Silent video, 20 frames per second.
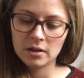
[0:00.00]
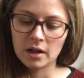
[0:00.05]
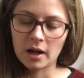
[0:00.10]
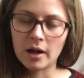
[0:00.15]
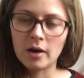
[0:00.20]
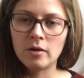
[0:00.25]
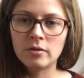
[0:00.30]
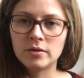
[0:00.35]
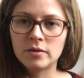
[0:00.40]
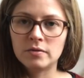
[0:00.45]
I
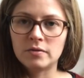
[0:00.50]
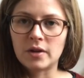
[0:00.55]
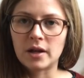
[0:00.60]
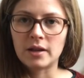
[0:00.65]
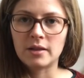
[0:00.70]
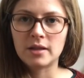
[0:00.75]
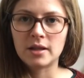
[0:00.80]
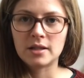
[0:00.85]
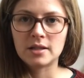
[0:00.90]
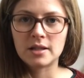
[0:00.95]
often
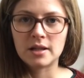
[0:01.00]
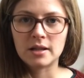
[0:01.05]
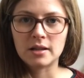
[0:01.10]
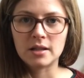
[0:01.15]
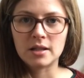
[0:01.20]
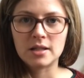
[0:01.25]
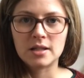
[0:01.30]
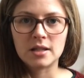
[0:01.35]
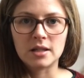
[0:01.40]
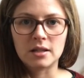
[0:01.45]
find things like
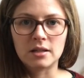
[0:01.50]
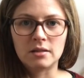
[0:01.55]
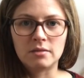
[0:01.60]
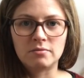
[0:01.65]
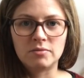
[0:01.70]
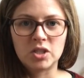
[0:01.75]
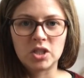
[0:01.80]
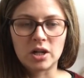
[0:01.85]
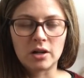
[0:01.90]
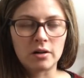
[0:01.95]
this
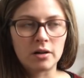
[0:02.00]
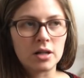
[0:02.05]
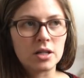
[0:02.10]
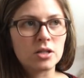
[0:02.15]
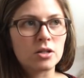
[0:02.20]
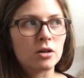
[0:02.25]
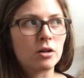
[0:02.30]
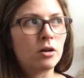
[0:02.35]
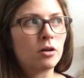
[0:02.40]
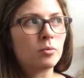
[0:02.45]
in charity
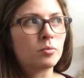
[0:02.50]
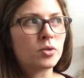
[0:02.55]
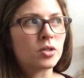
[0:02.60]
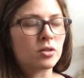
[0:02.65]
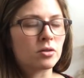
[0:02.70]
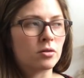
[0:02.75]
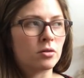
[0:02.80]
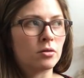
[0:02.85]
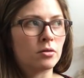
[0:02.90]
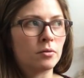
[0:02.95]
shops
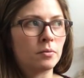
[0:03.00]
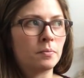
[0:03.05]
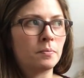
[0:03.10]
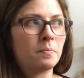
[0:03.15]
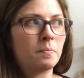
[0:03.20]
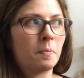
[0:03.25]
or